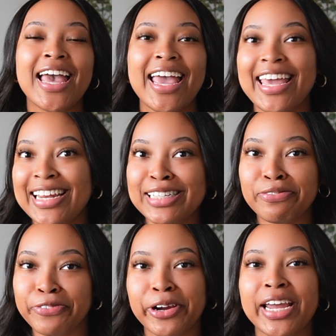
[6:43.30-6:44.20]
It is
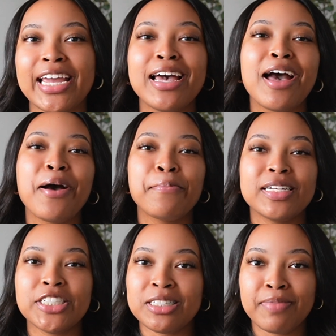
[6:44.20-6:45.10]
free,
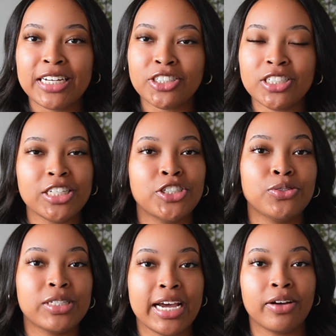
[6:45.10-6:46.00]
but just make sure that
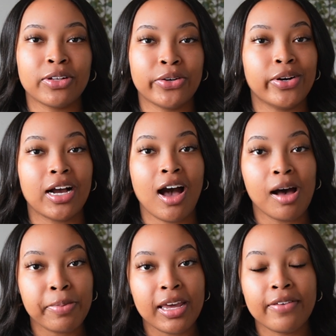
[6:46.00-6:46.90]
you download a
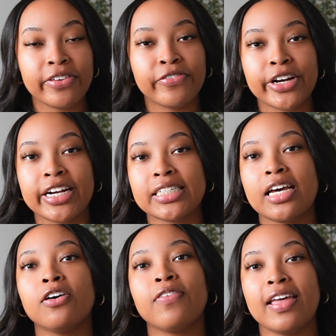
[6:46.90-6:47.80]
copy of it for yourself.